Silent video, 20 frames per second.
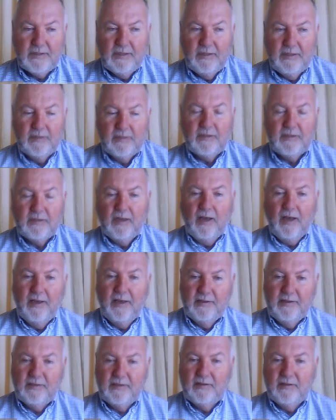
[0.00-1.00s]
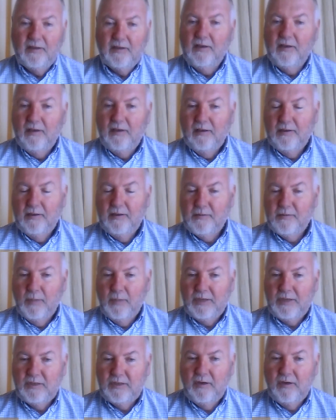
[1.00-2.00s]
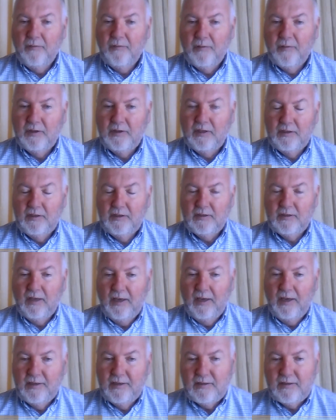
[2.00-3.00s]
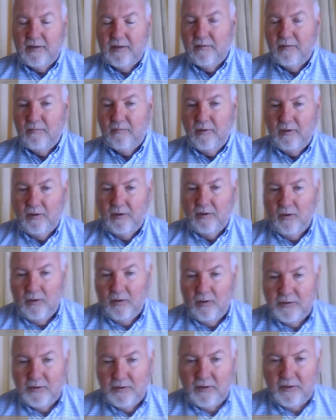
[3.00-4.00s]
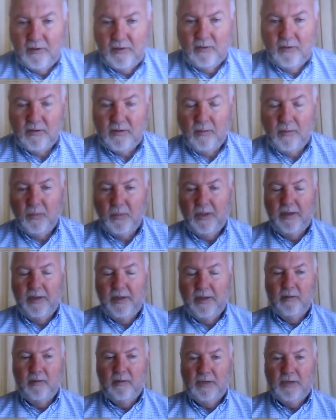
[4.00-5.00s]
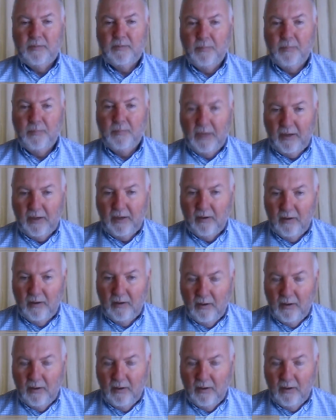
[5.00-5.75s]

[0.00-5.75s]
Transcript: the size is much different. These guys and girls are used to playing on much bigger